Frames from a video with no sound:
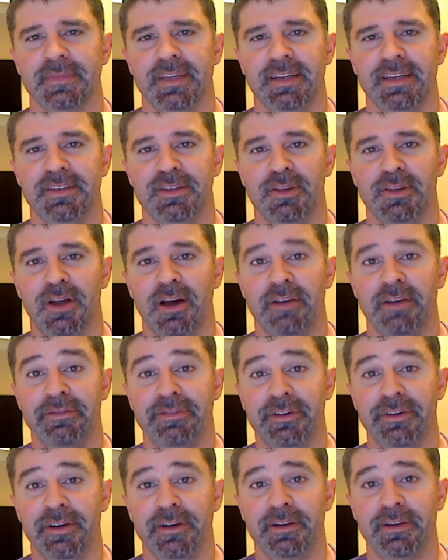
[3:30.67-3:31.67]
It's a lot of
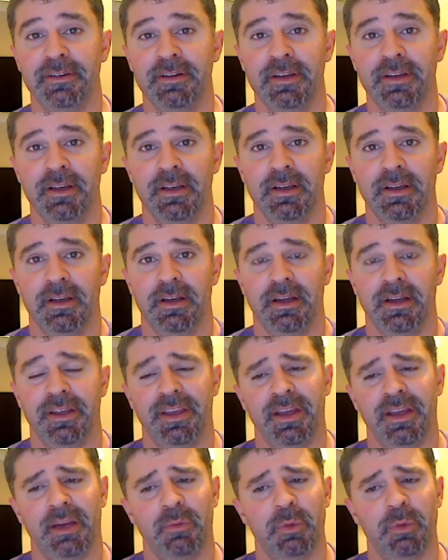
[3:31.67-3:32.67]
fun.
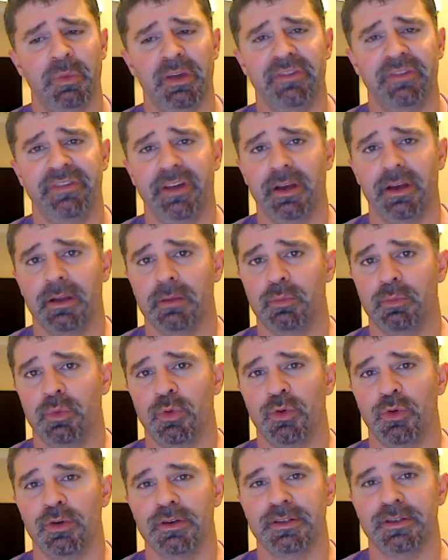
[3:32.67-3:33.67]
Again, I'm a big fan of the
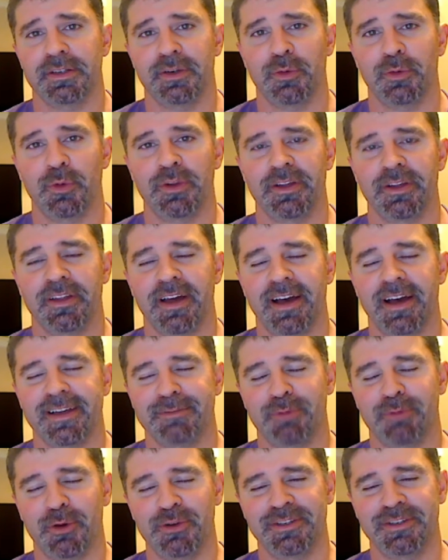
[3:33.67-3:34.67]
boards. One of the
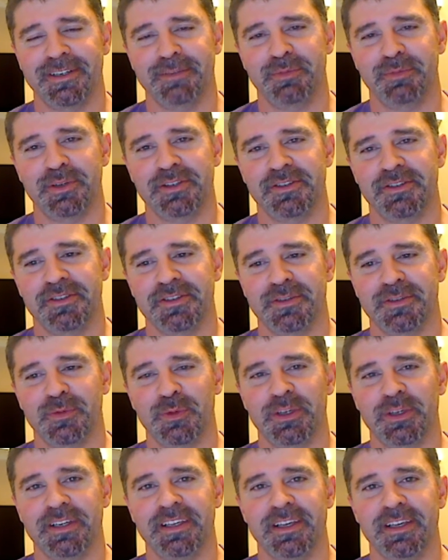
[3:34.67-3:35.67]
guys posted a picture this
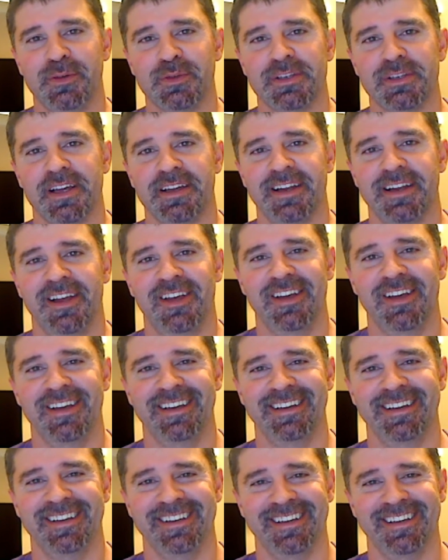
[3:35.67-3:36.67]
week. He was at
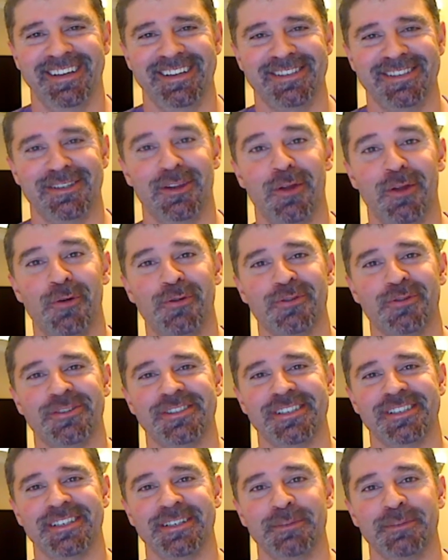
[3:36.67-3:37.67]
his local
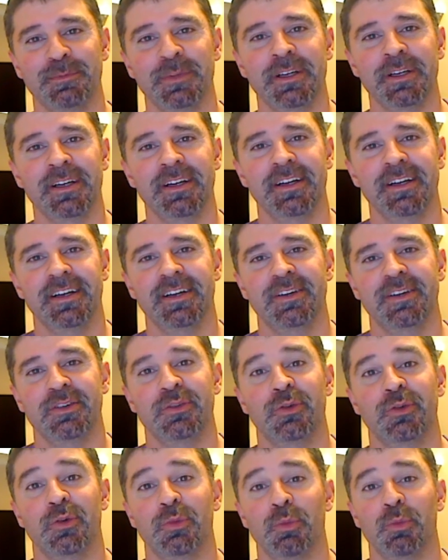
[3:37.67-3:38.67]
gym
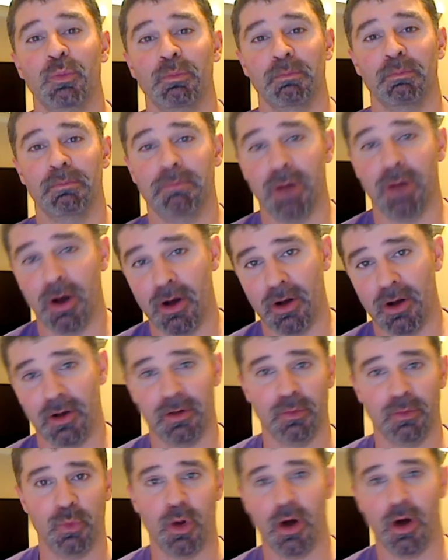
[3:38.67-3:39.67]
doing
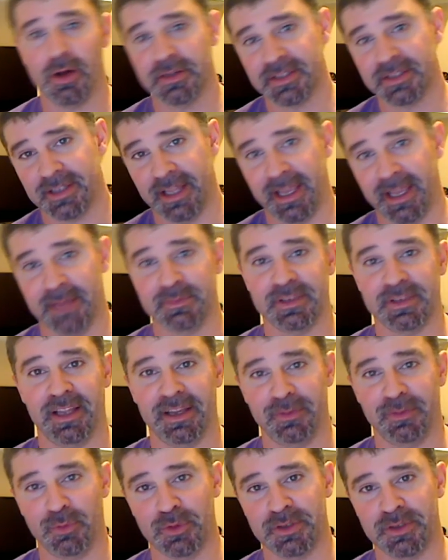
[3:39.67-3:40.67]
wall slams
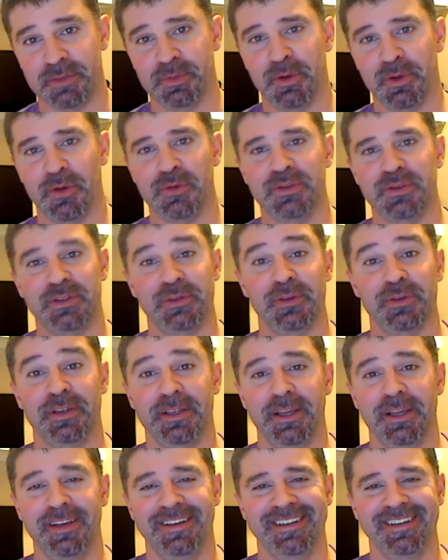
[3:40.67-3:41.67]
like we're supposed to, and
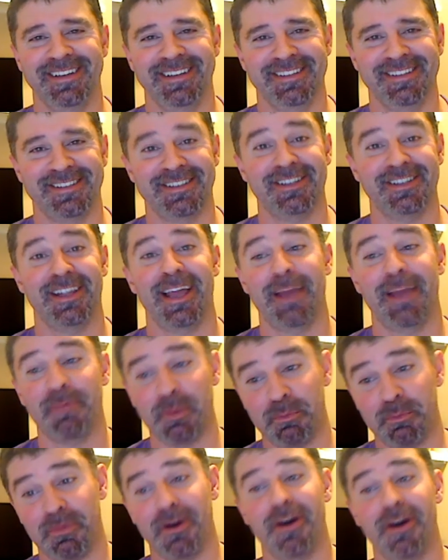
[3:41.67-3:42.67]
he
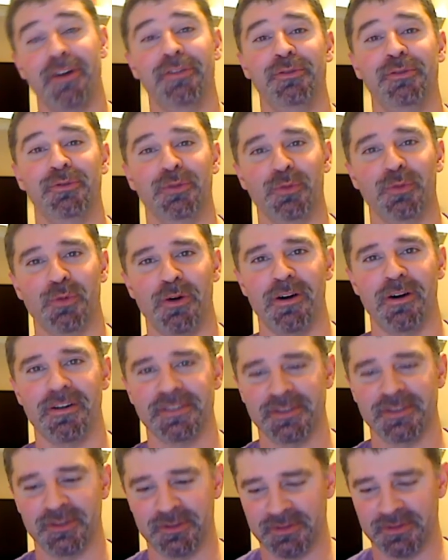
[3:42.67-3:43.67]
slammed the ball through the
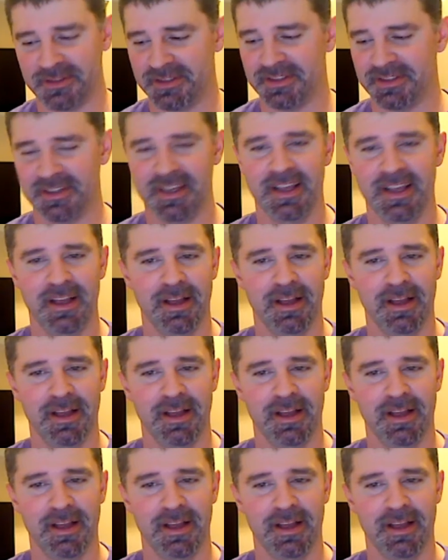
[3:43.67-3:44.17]
wall. So there's this